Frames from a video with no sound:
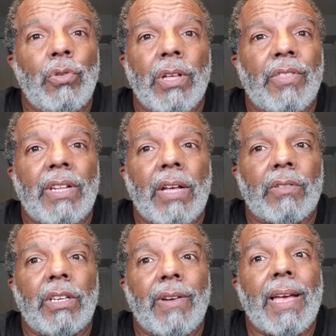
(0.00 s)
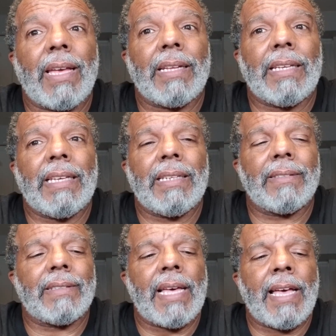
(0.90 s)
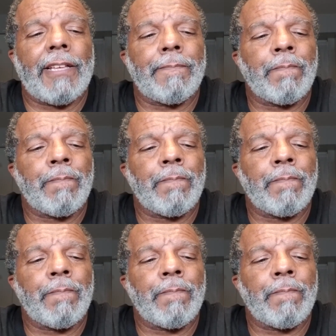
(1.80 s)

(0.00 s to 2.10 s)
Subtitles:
nothing out there. I had to get inside.